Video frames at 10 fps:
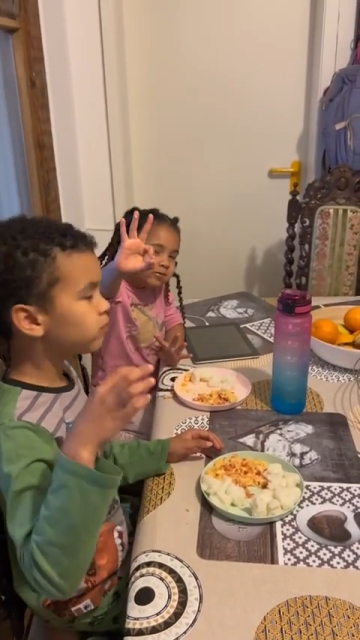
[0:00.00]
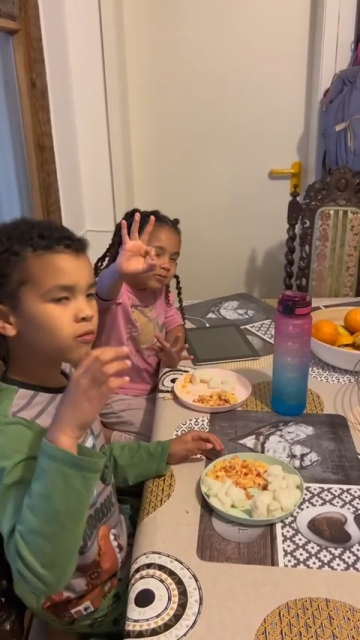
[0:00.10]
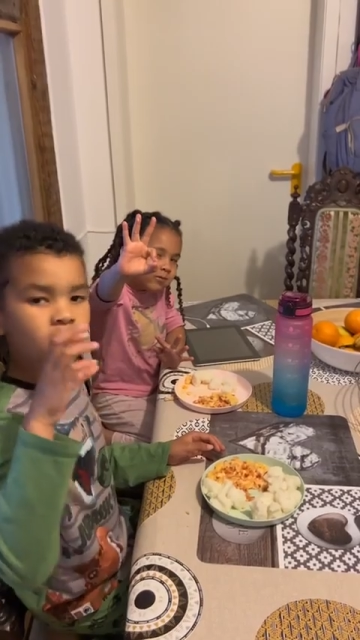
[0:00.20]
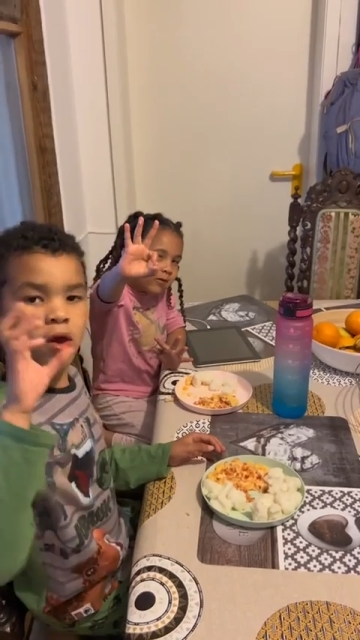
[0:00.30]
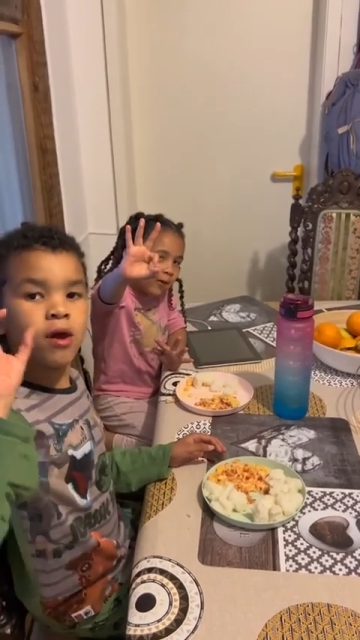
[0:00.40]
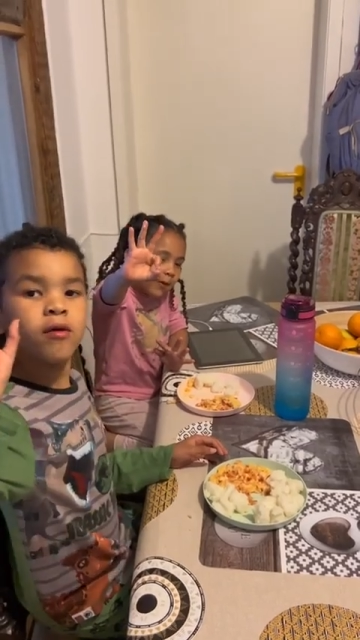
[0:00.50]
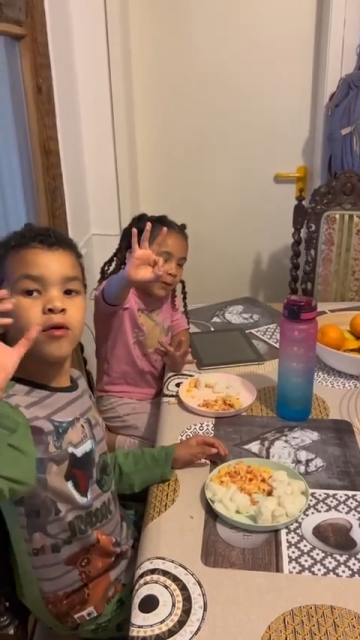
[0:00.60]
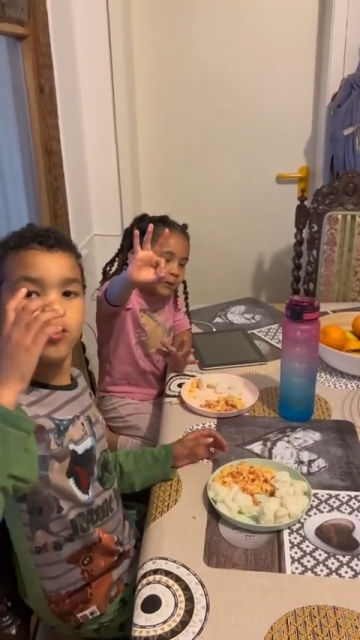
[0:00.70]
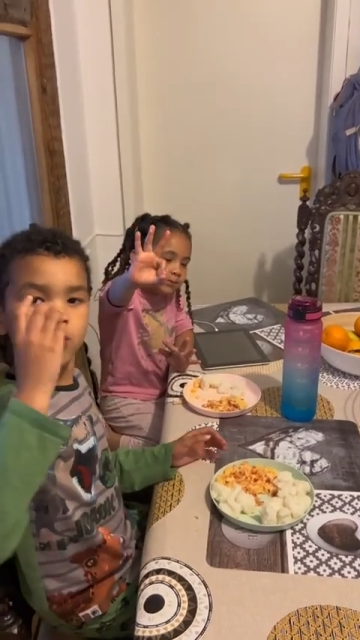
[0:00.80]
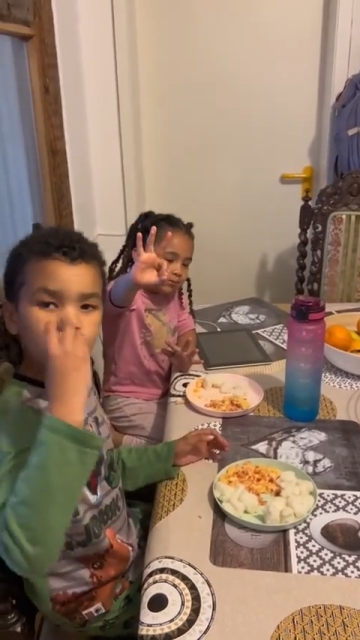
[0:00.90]
Is it
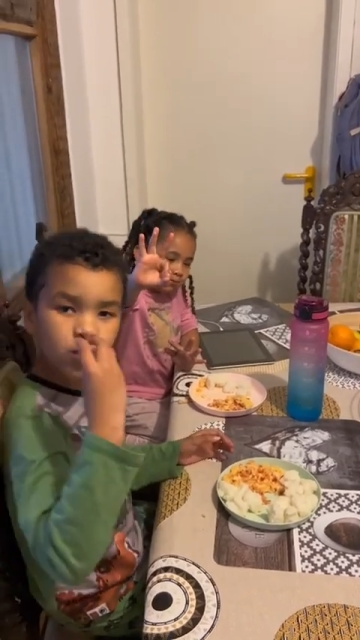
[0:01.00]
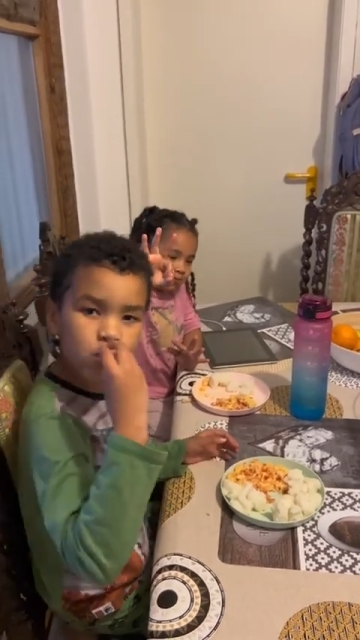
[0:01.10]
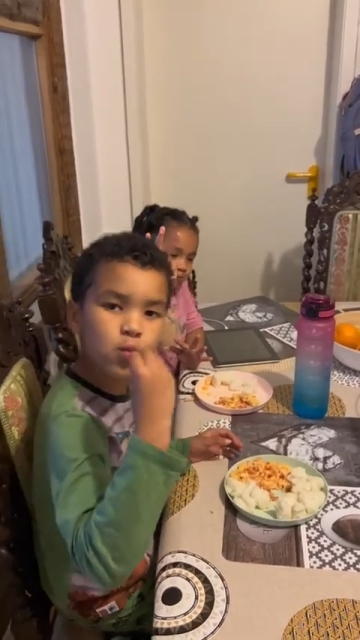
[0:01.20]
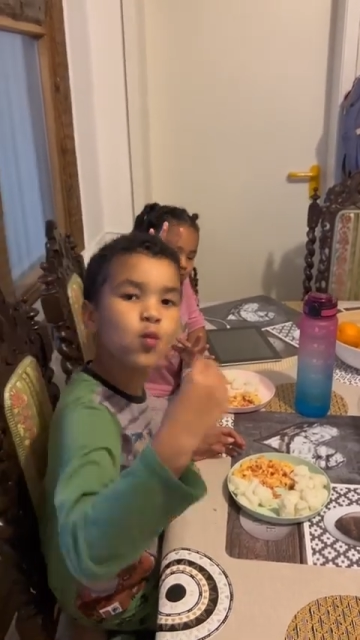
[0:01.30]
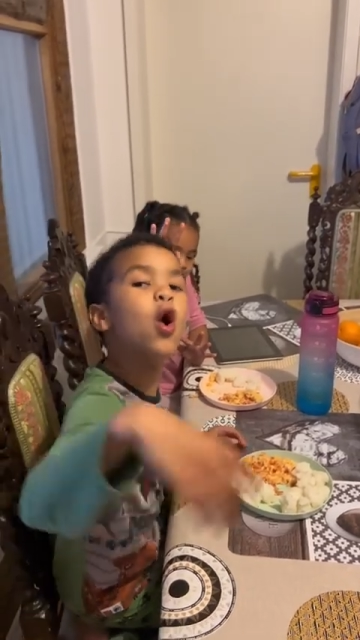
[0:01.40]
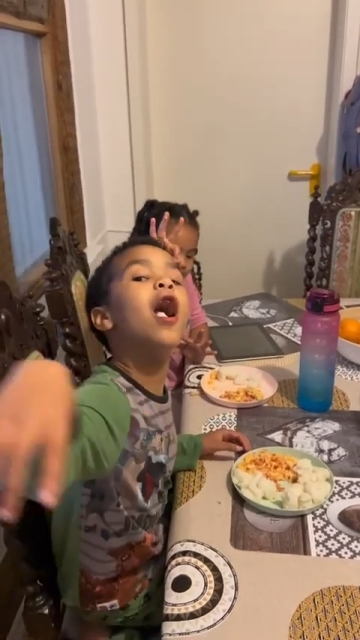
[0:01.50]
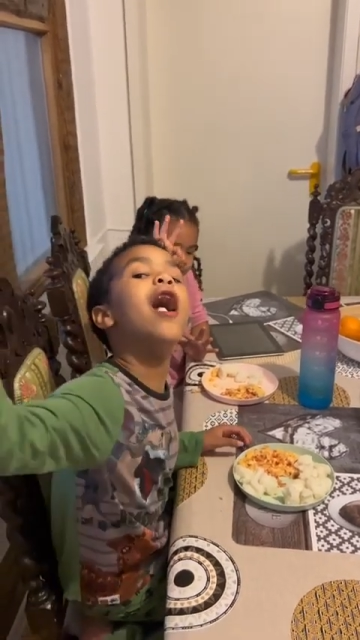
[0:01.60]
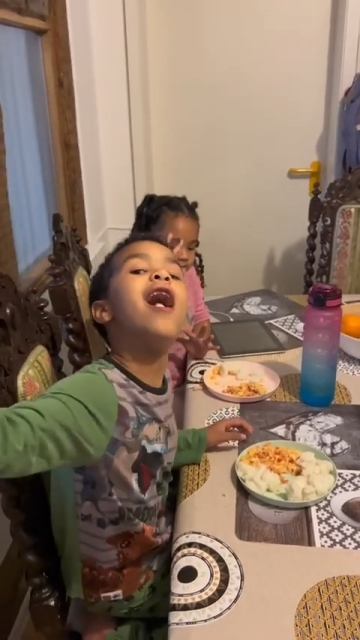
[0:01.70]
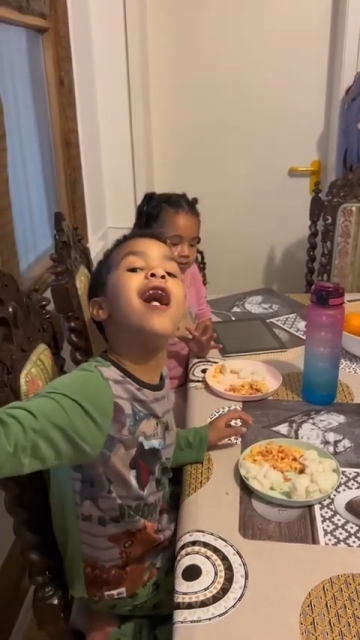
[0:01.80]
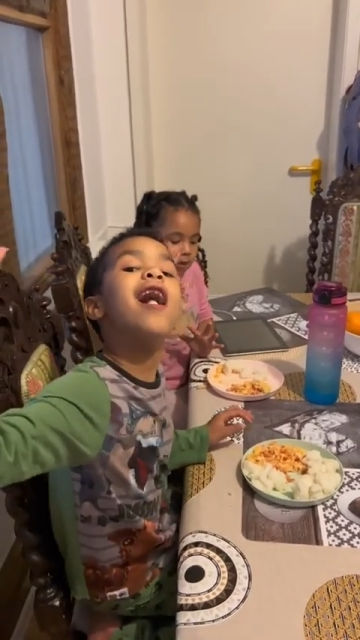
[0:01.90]
lovely?
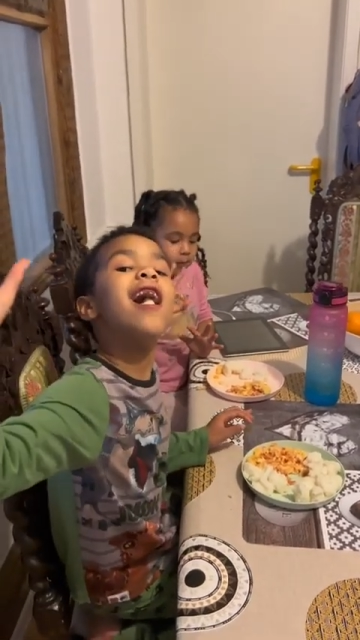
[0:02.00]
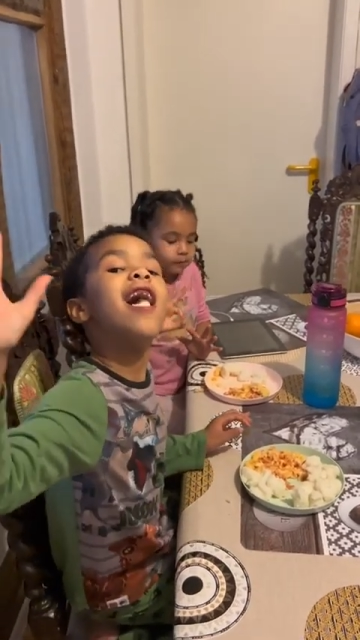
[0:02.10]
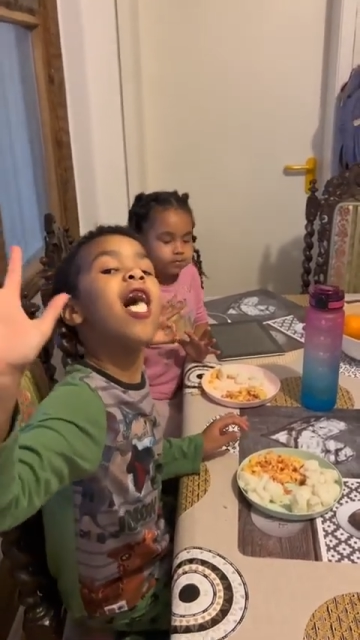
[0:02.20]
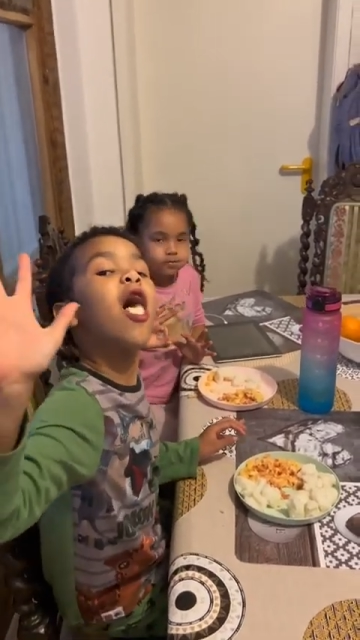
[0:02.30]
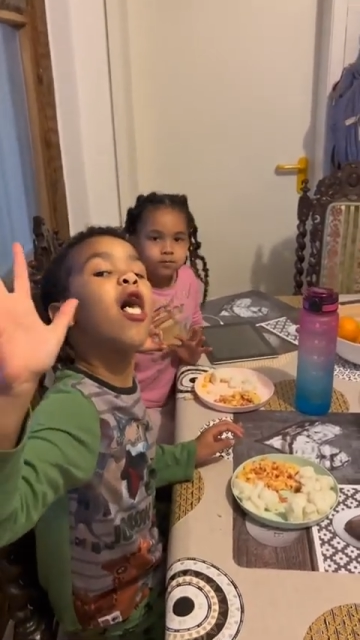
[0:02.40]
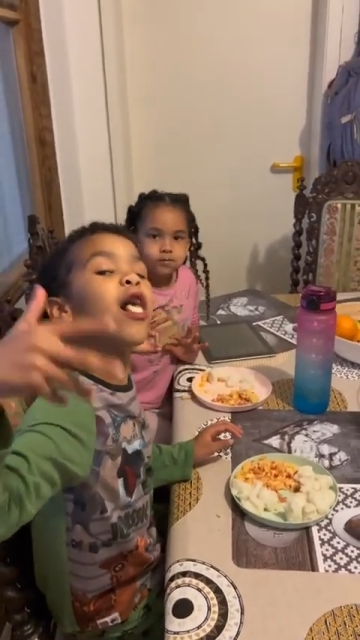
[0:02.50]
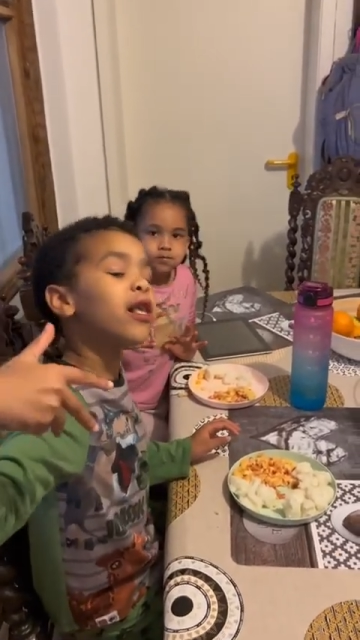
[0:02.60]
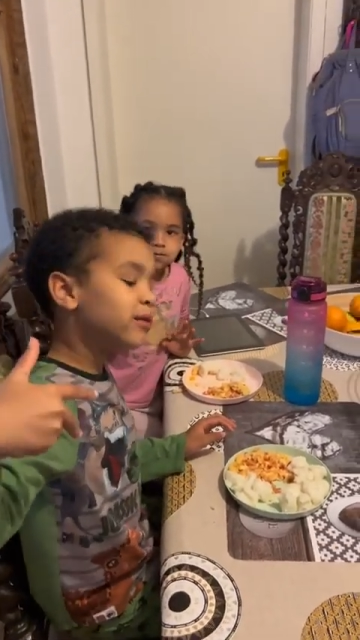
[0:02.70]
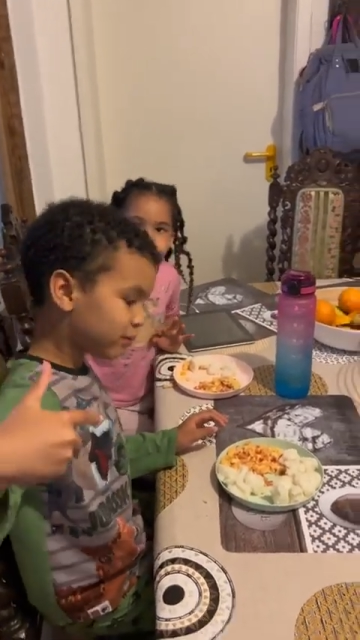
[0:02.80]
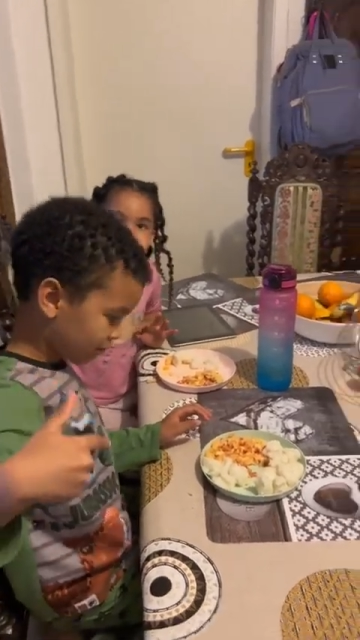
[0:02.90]
Ah,
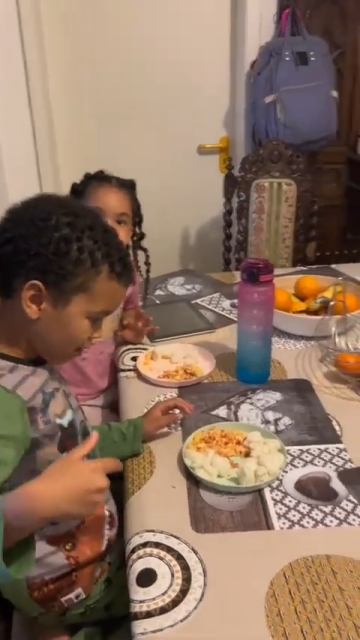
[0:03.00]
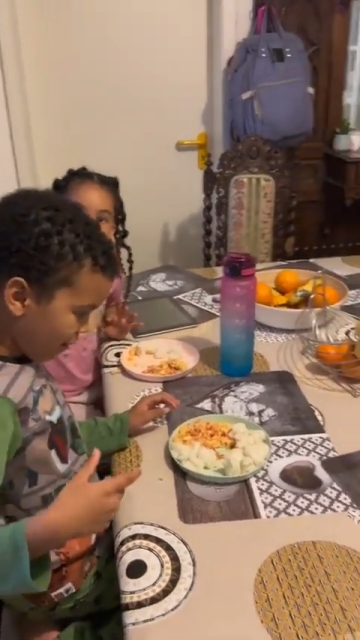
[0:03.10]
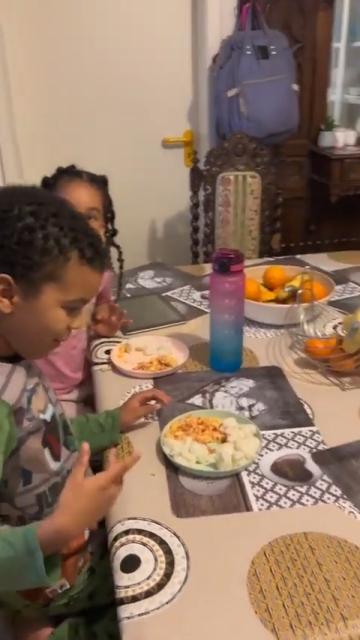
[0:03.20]
brilliant.